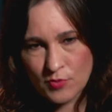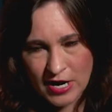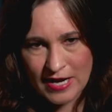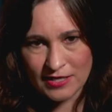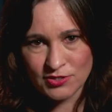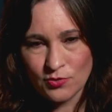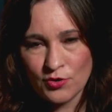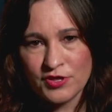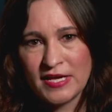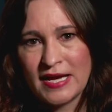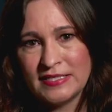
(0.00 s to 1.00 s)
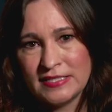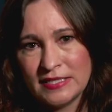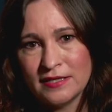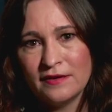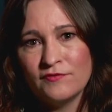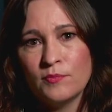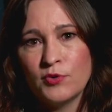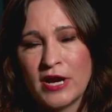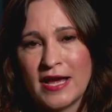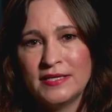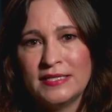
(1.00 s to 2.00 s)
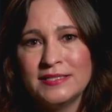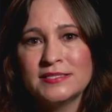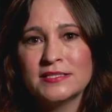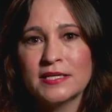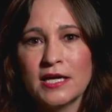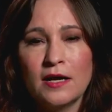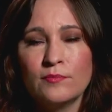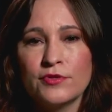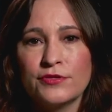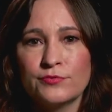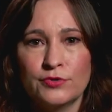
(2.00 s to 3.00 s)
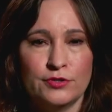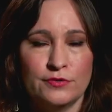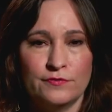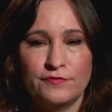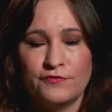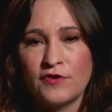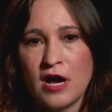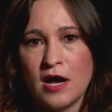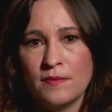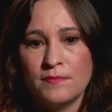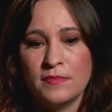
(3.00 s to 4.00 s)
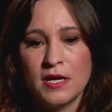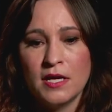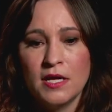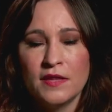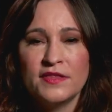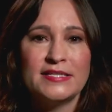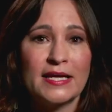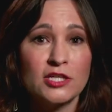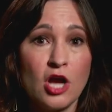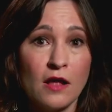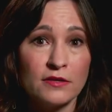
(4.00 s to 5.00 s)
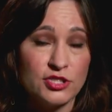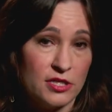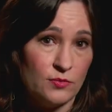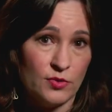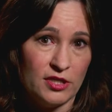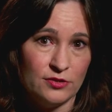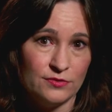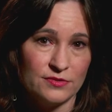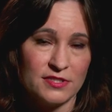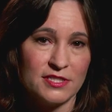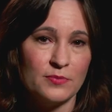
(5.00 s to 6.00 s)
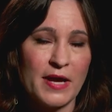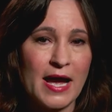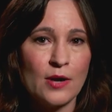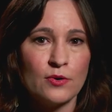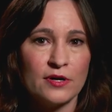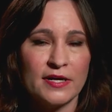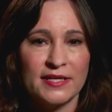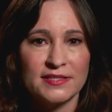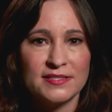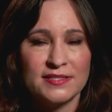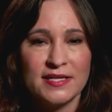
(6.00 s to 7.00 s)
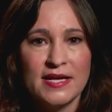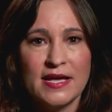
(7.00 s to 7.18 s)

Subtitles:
brand or the idea of the brand needs to come through from the technology we use to power it.